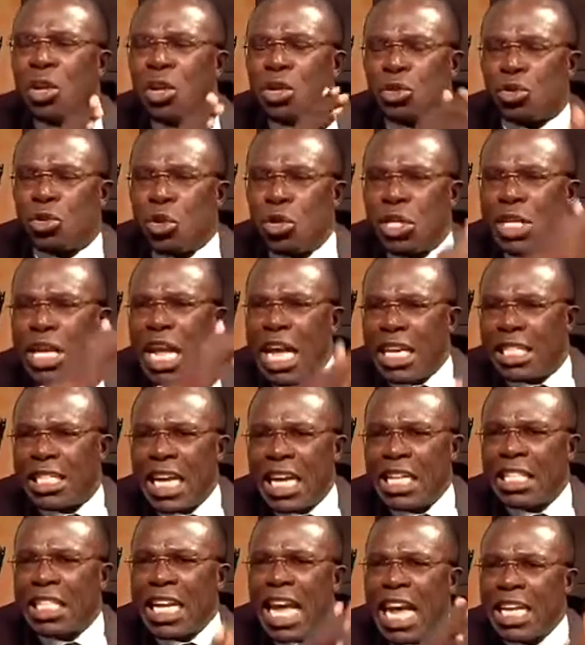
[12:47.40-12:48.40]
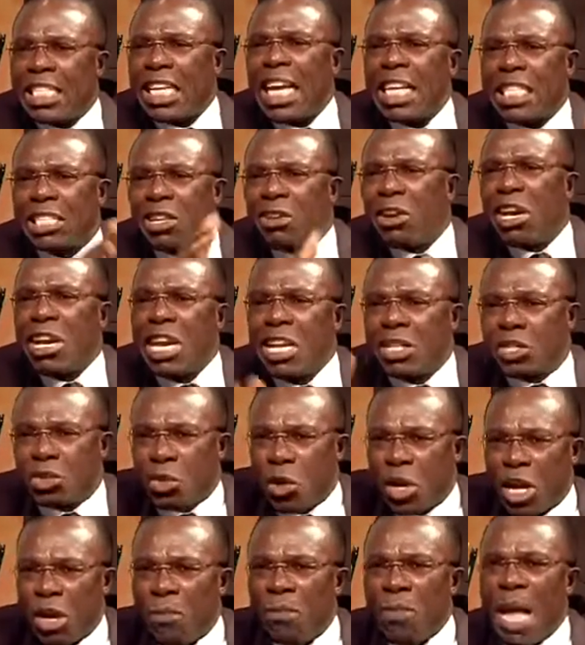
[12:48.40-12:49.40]
to the agent release to
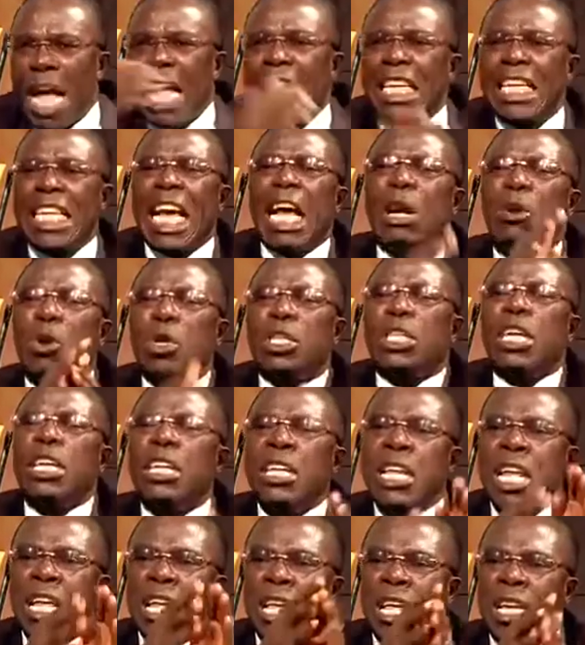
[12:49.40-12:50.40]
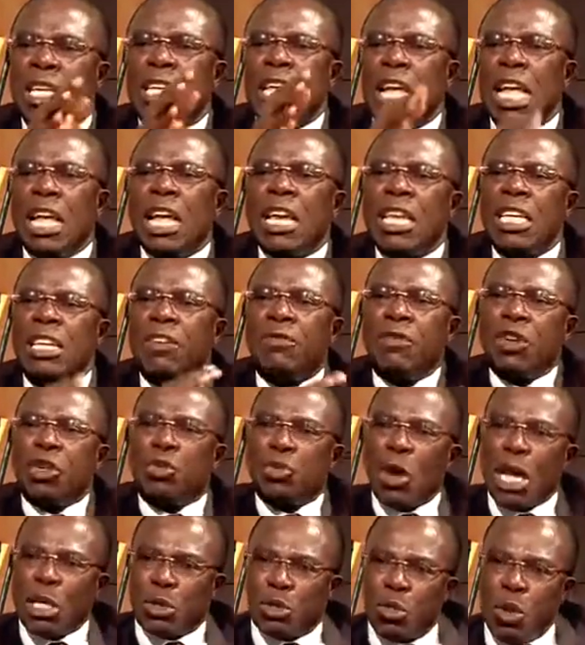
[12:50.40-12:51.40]
him, and they are loading the
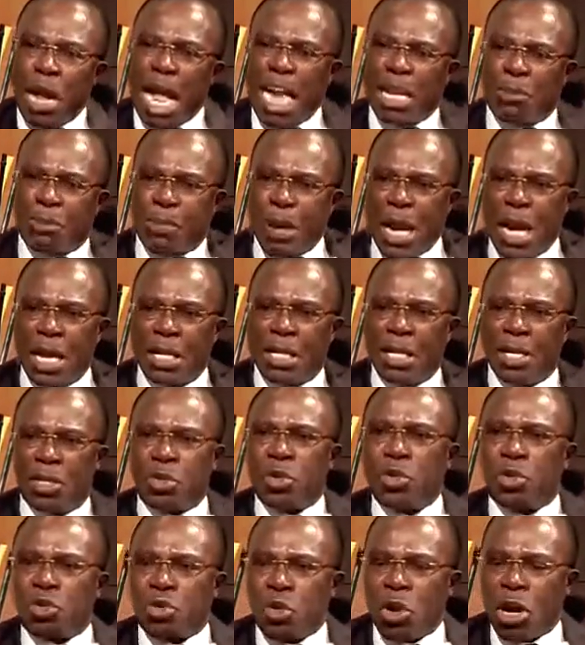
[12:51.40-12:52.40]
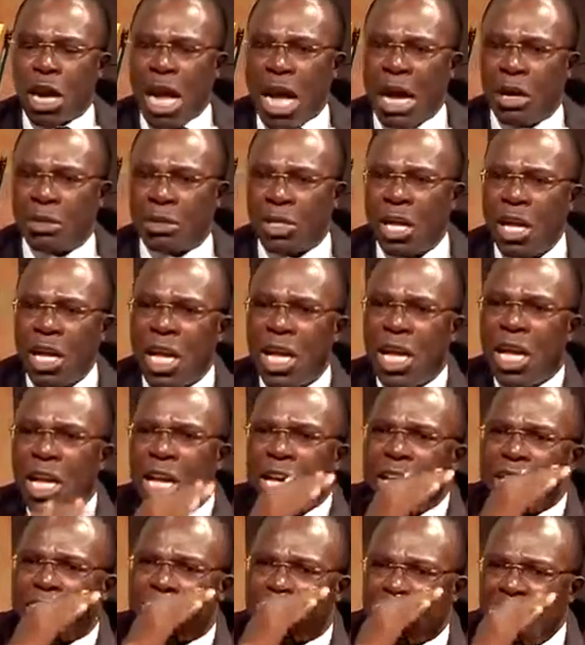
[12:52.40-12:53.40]
individuals who had paid to truck out.
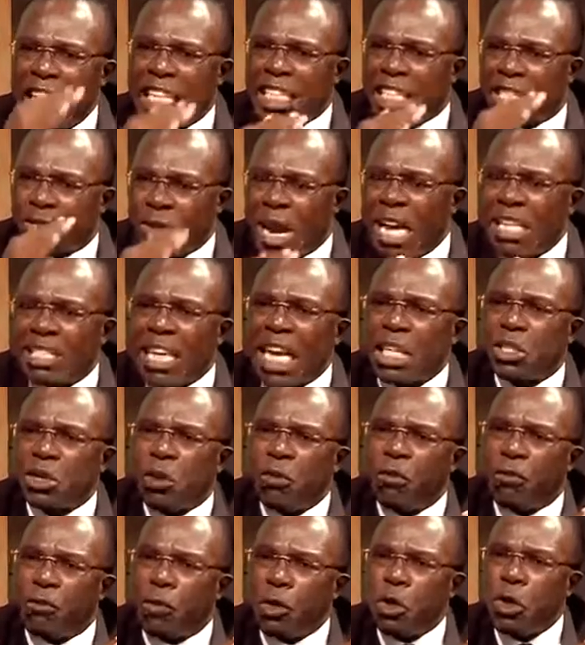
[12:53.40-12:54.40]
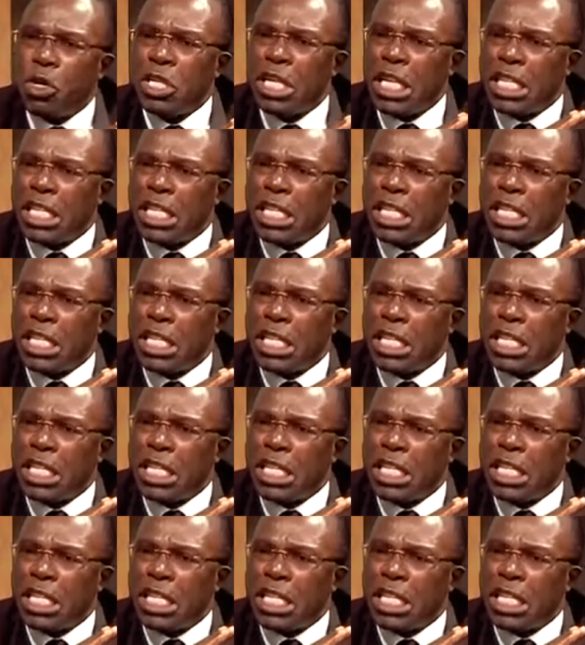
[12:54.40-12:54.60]
6 transactions followed the